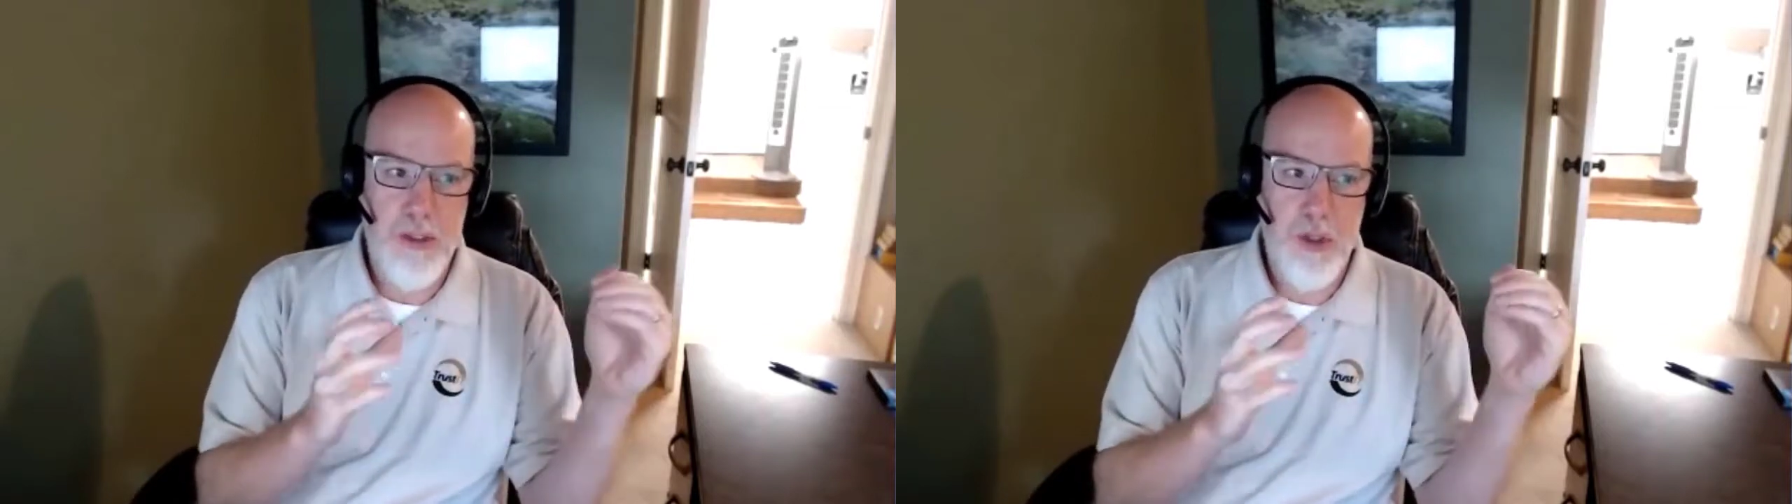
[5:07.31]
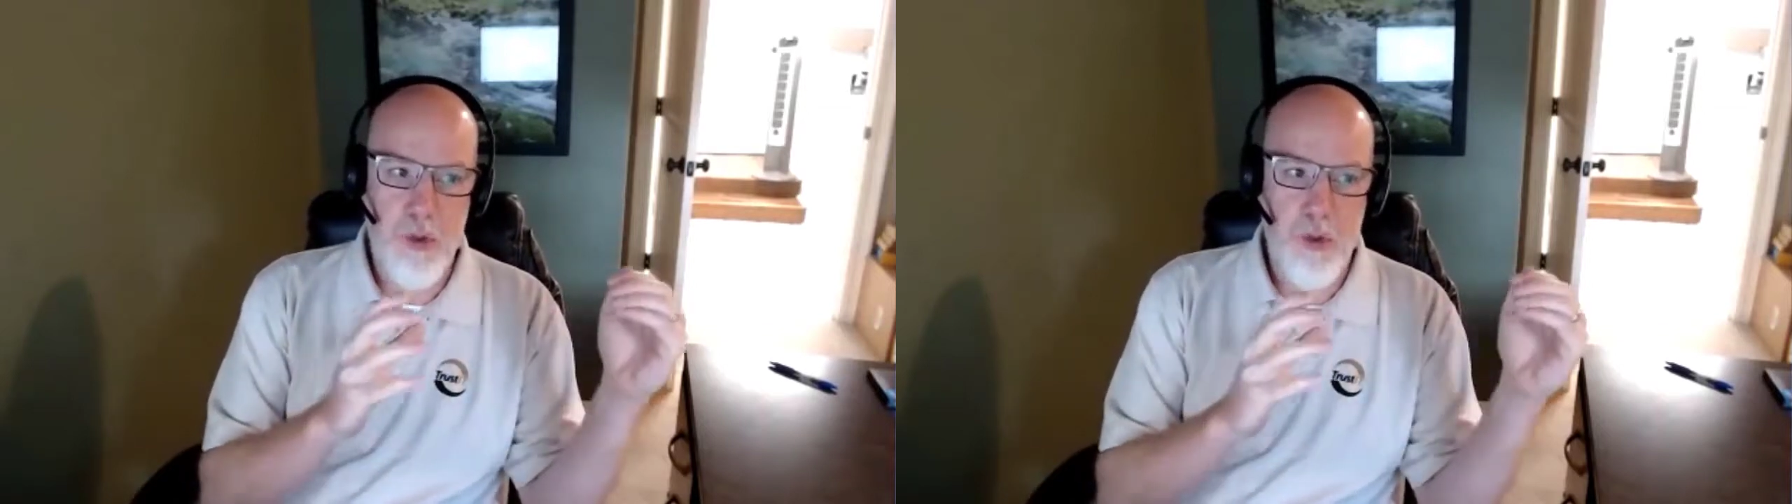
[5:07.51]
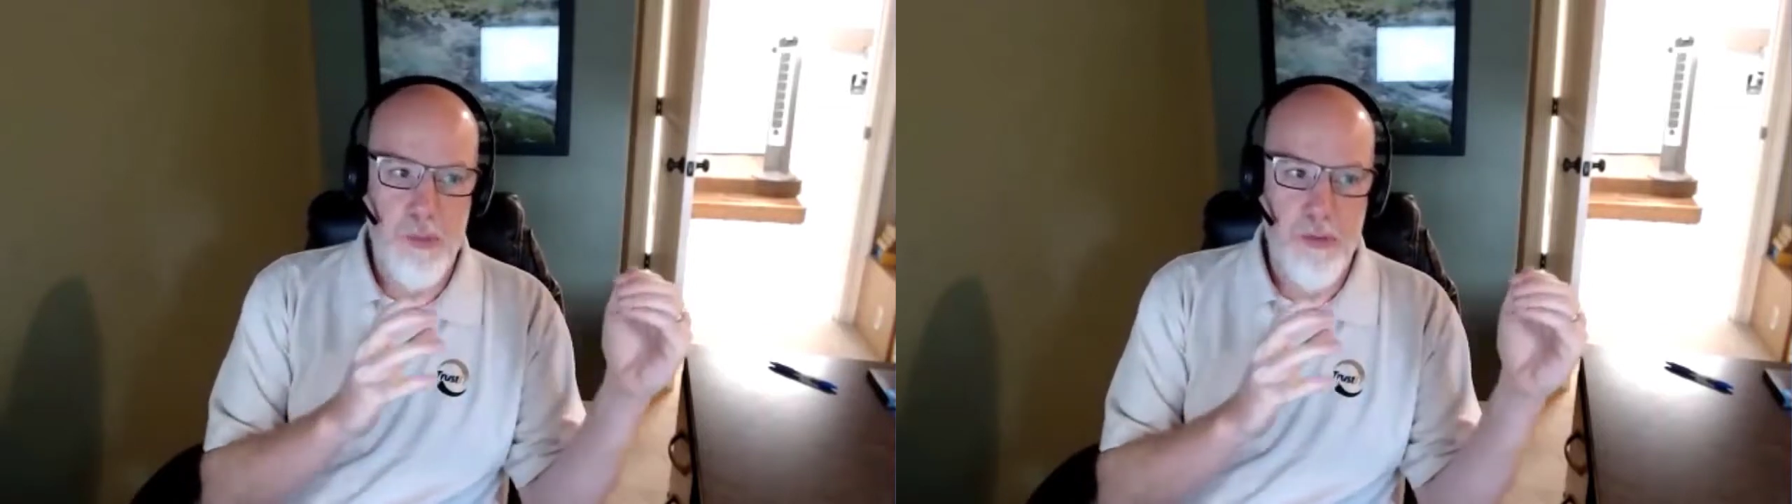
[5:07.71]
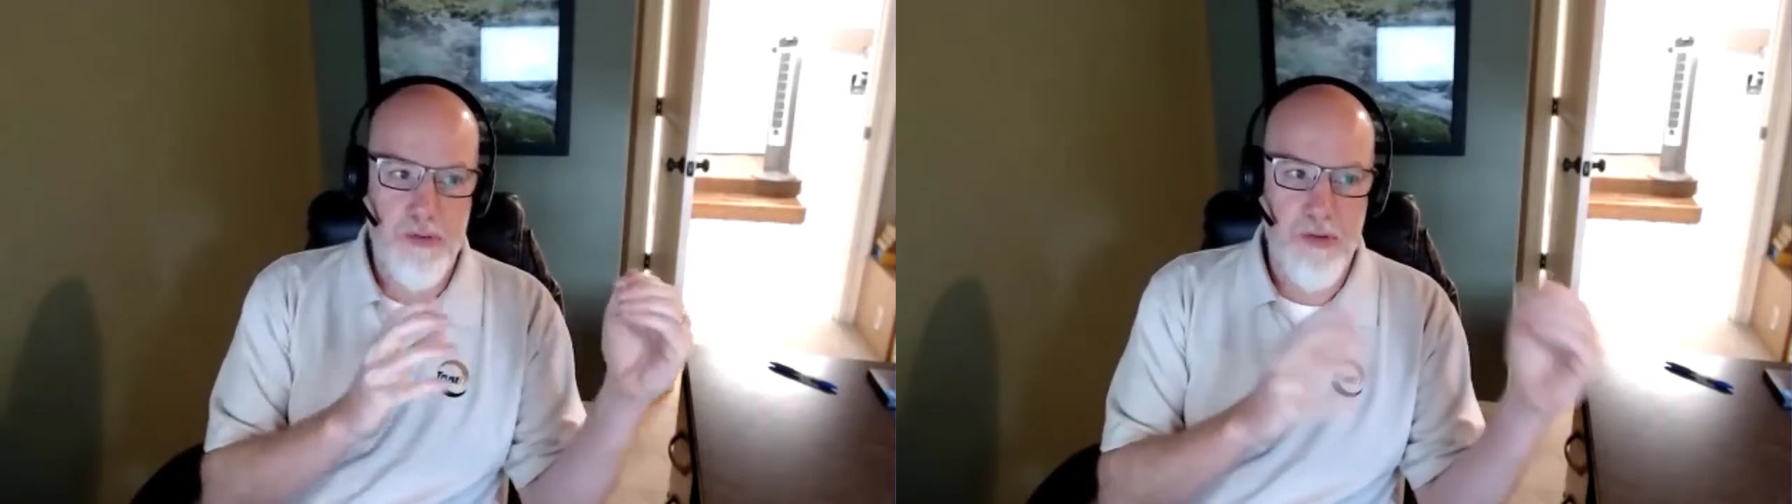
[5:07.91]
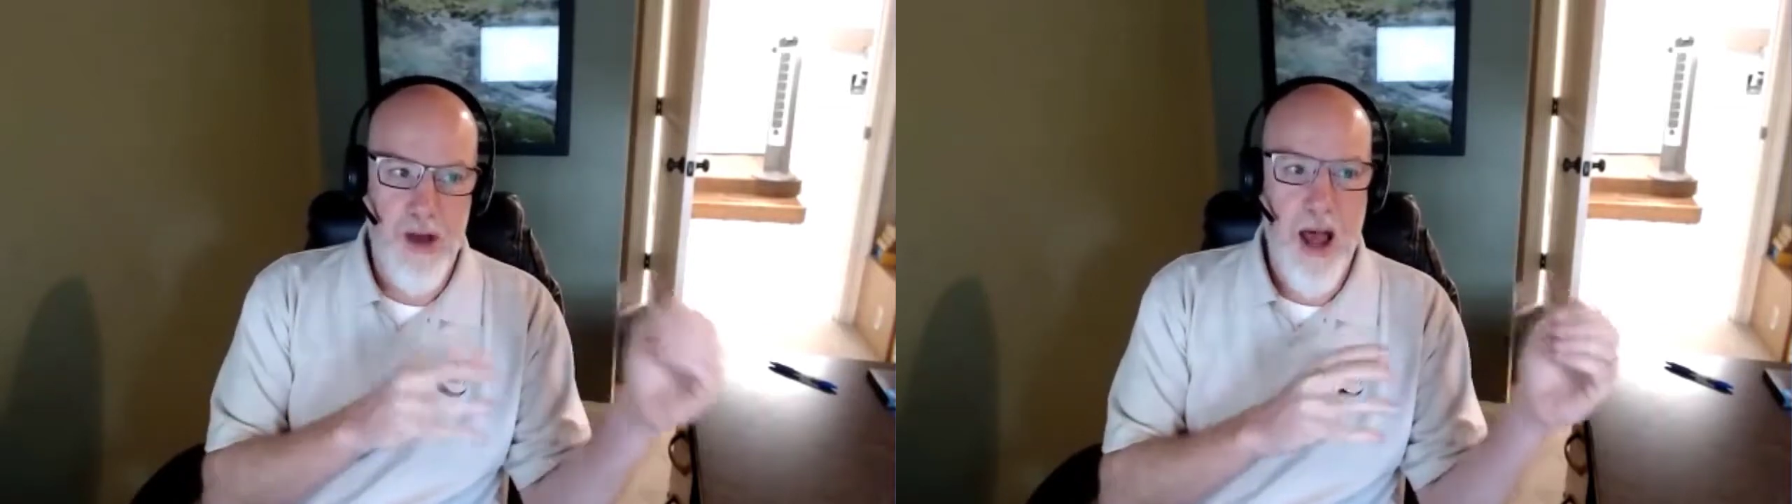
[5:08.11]
to
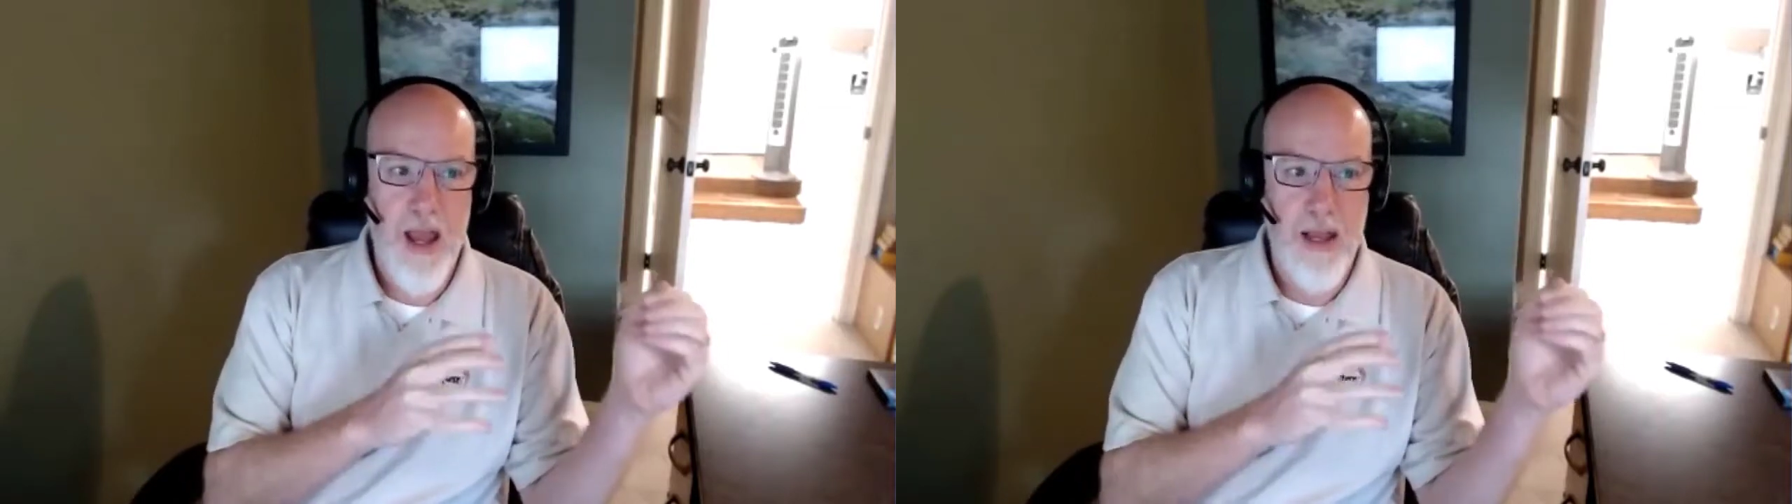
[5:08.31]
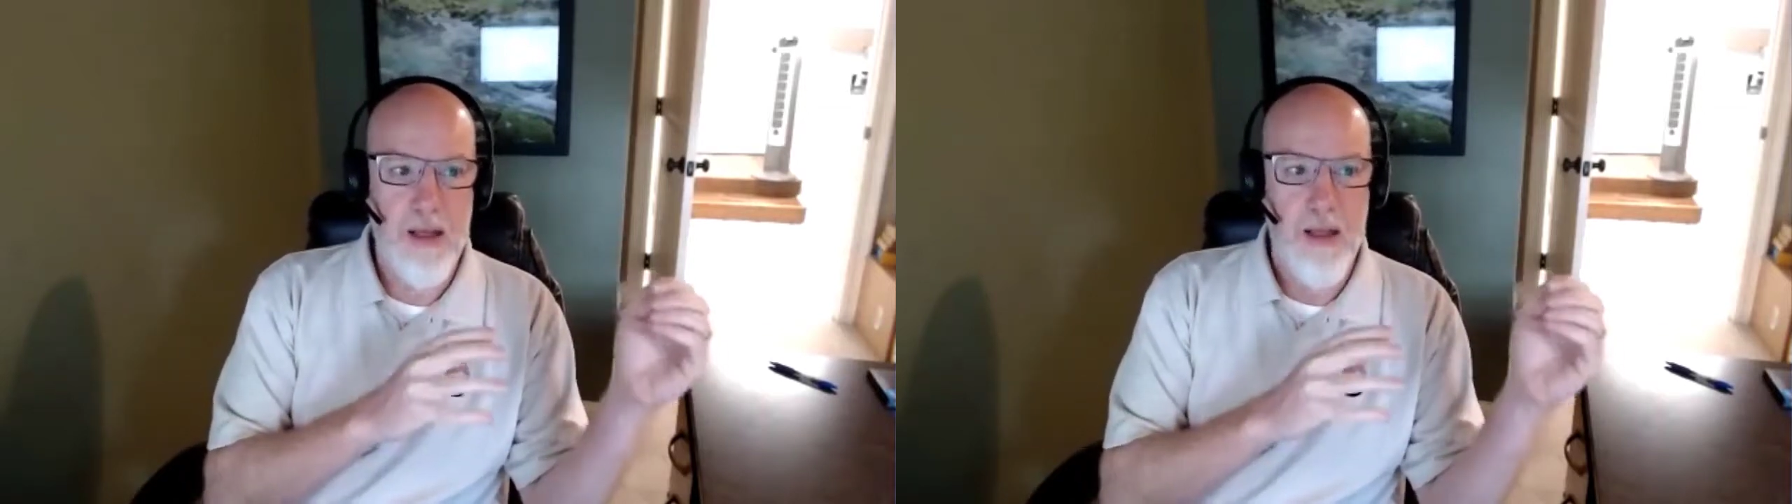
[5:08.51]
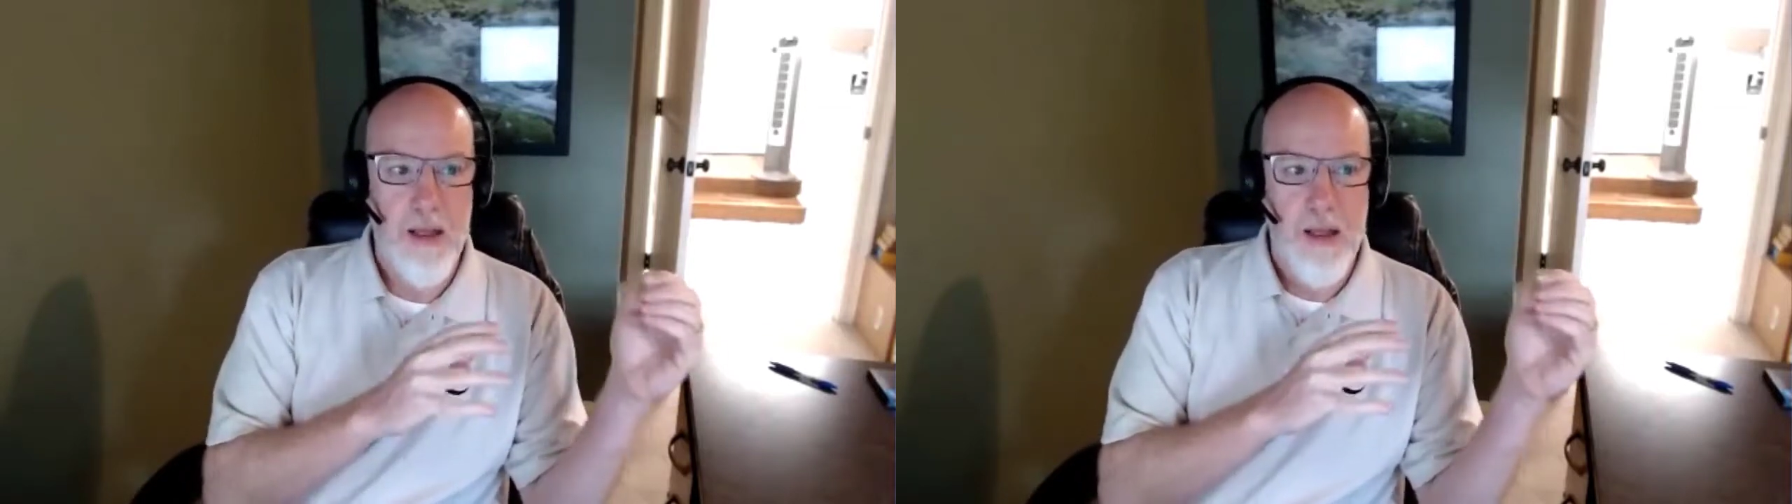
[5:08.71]
provide